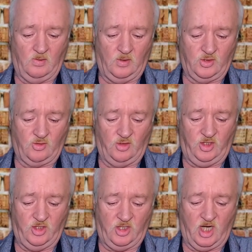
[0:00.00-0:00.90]
so that
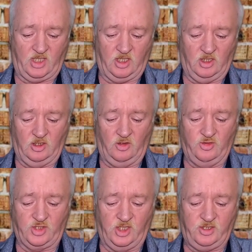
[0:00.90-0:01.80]
you're not going to
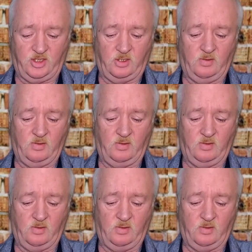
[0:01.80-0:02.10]
lose it.